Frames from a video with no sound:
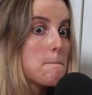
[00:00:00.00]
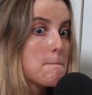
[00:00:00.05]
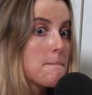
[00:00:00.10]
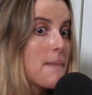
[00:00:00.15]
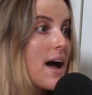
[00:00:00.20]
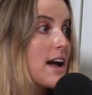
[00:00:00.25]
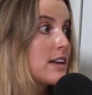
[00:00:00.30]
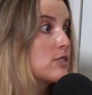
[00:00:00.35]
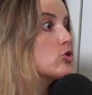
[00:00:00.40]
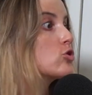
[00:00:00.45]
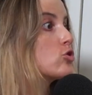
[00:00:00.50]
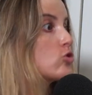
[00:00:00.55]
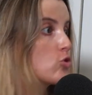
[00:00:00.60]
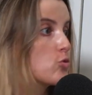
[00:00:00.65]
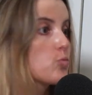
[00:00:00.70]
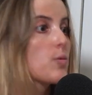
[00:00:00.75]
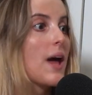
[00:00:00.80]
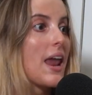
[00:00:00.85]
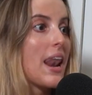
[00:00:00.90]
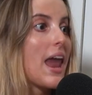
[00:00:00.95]
But
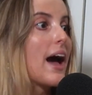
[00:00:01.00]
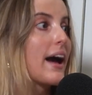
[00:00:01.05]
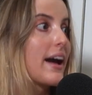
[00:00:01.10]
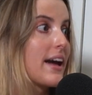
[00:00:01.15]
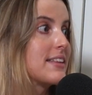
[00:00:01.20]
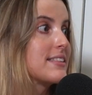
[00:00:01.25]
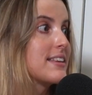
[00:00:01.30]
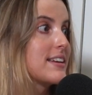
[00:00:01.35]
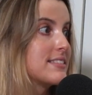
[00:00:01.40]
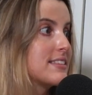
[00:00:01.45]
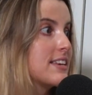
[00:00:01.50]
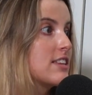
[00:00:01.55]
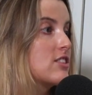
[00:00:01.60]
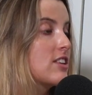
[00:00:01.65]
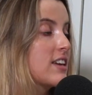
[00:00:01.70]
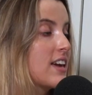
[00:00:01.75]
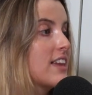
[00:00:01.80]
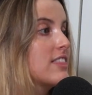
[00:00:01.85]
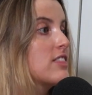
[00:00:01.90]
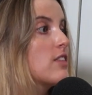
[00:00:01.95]
as I said,
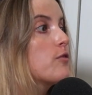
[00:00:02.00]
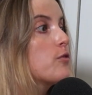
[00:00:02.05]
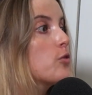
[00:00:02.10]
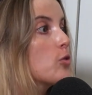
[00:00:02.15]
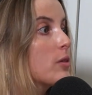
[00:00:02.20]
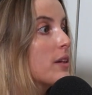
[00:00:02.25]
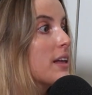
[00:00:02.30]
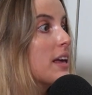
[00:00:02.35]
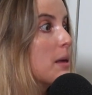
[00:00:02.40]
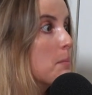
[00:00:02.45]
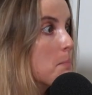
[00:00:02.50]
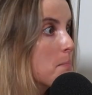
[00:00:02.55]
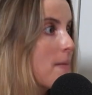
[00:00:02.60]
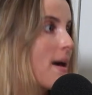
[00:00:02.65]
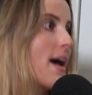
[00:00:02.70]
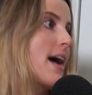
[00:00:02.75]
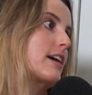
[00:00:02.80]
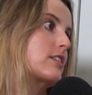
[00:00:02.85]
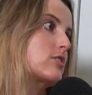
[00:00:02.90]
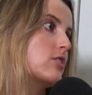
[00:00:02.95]
to get the full
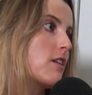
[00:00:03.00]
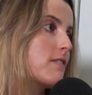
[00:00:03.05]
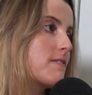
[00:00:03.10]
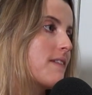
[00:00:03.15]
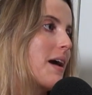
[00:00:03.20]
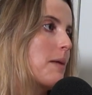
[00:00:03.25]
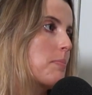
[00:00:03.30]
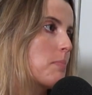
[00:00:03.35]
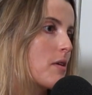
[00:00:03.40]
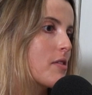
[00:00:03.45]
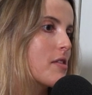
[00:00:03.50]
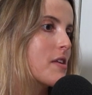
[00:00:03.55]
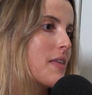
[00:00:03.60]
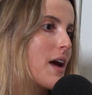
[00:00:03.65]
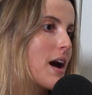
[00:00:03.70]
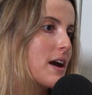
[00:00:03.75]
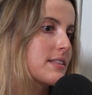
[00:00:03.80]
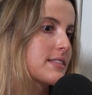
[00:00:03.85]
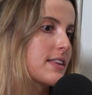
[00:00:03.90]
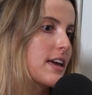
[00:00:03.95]
impact of VAT
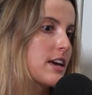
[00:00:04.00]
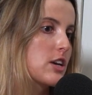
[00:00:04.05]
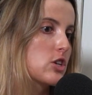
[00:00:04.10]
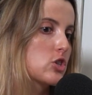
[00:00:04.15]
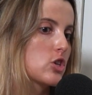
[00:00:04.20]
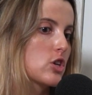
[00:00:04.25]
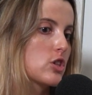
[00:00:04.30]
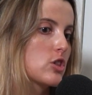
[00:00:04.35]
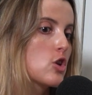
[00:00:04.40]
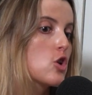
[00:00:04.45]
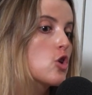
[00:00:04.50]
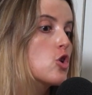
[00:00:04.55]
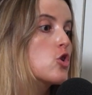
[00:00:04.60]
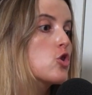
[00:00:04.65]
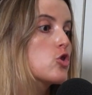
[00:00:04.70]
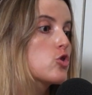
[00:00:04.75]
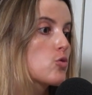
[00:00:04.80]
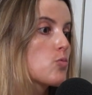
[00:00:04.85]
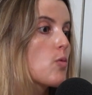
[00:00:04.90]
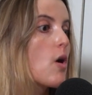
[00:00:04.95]
modernization,
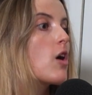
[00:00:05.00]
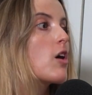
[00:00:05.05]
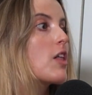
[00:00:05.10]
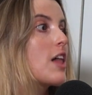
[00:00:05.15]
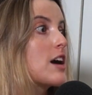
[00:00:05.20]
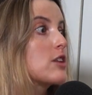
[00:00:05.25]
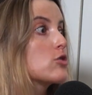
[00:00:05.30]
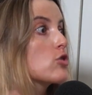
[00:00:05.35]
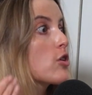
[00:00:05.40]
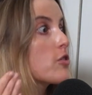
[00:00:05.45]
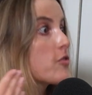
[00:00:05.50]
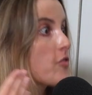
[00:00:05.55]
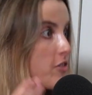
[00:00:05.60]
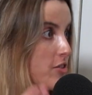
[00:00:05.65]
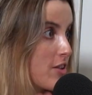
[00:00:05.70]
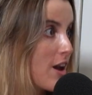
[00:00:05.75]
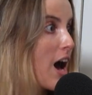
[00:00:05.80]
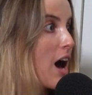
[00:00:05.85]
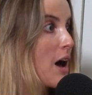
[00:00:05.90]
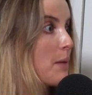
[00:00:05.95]
the rollout over
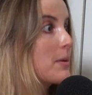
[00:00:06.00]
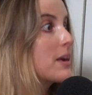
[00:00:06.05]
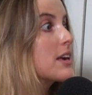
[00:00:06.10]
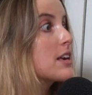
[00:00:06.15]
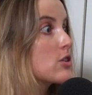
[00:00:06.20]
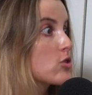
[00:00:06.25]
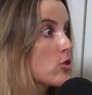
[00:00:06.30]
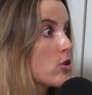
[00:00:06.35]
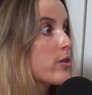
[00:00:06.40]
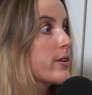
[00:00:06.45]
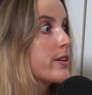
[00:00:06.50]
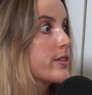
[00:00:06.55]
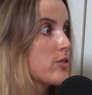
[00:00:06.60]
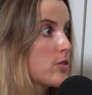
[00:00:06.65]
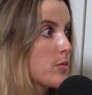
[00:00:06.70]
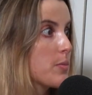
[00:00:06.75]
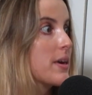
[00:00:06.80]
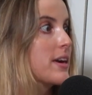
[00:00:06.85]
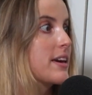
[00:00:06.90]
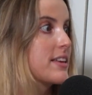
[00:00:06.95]
time is going
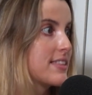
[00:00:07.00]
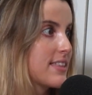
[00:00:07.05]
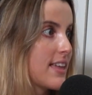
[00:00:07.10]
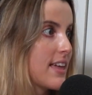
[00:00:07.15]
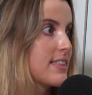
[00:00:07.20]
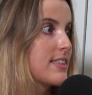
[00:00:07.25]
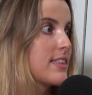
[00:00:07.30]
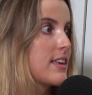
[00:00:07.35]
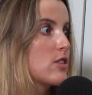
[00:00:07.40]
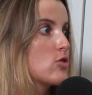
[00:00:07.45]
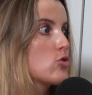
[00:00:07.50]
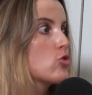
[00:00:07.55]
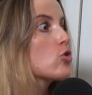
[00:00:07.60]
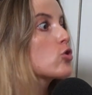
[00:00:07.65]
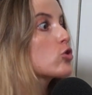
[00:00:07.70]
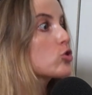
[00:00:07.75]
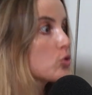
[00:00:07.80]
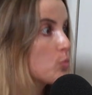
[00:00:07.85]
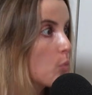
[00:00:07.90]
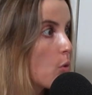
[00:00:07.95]
to be extending to
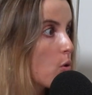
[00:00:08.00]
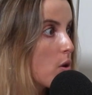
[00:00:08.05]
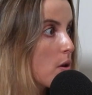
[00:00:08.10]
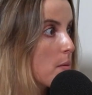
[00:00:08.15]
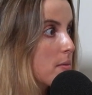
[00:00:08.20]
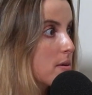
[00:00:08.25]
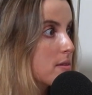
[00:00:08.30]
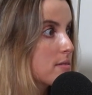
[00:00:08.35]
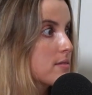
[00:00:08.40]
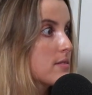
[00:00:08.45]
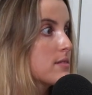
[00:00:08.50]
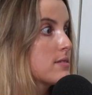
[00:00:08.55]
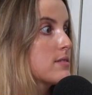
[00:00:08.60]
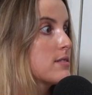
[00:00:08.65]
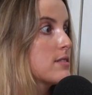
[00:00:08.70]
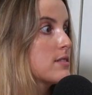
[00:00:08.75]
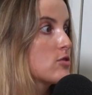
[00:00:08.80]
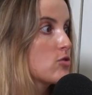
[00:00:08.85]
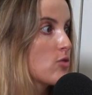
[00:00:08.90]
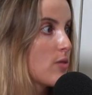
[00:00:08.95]
your smaller
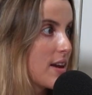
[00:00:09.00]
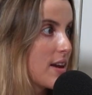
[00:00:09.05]
businesses, your